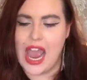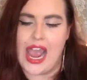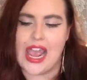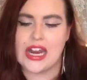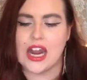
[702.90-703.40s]

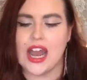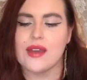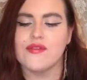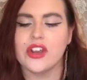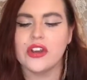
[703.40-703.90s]
And
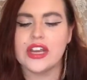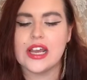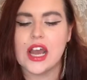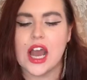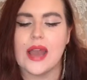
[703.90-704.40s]

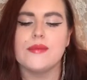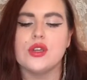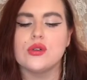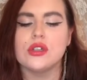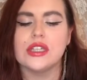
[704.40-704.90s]
I'm
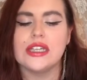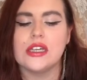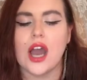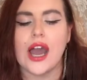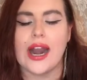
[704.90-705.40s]
usually
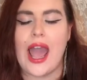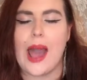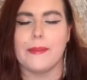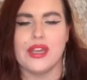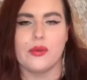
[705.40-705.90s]
not
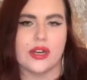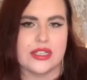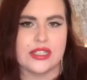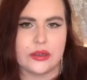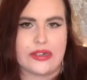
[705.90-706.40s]
happy when a
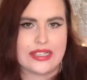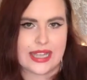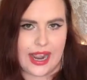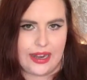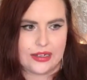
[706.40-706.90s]
series
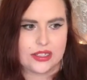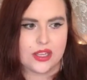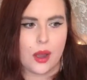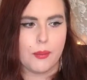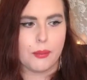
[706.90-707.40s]

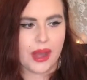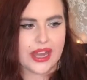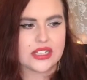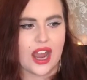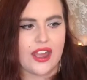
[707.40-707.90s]
ends,
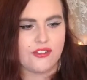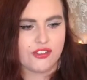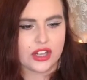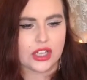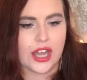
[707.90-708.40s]
but I
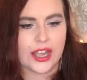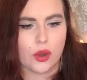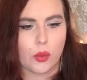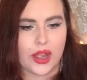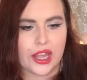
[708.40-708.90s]
feel like
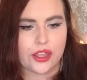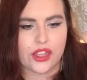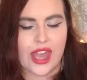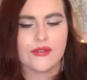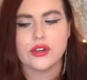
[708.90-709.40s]
with
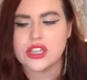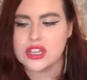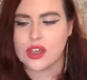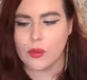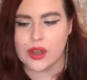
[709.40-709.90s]

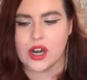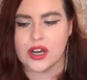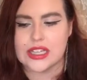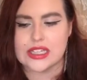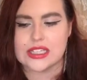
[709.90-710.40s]
everything that went
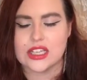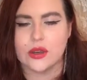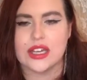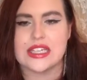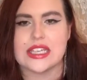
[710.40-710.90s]
on in the
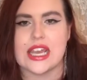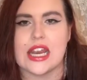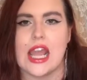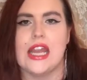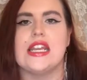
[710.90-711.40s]
series,
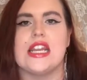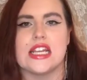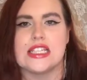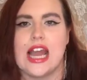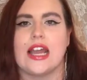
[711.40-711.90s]
it ended
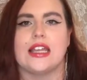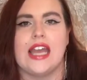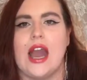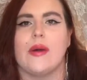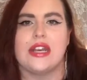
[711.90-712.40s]
exactly
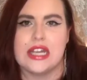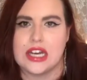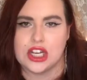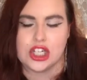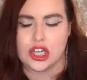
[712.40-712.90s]
how it
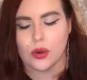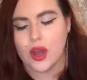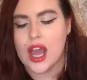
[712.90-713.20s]
needed to.